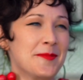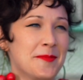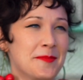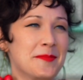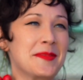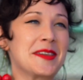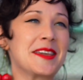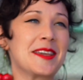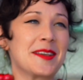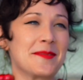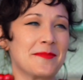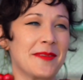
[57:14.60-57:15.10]

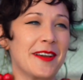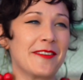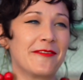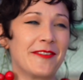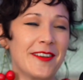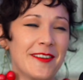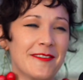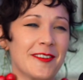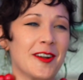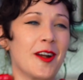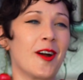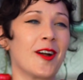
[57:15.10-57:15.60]
me and my
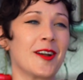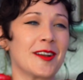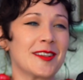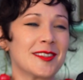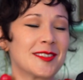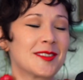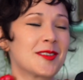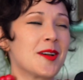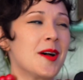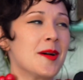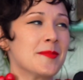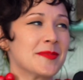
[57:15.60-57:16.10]
favorite
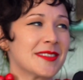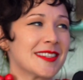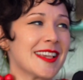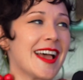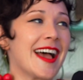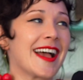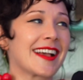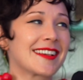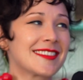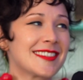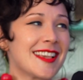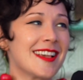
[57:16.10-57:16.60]
artist Tom
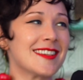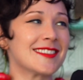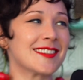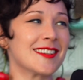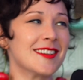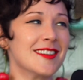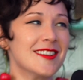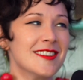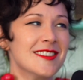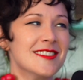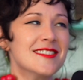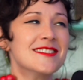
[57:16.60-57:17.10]
Sachs has
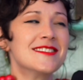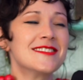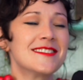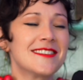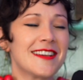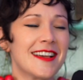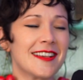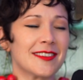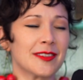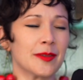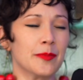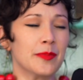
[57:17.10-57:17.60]
a
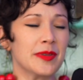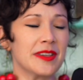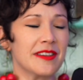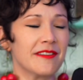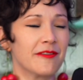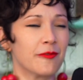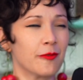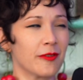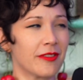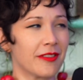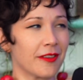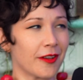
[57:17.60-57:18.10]
has a
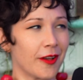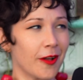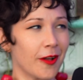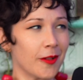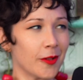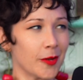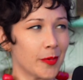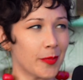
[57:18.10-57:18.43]
beef with the color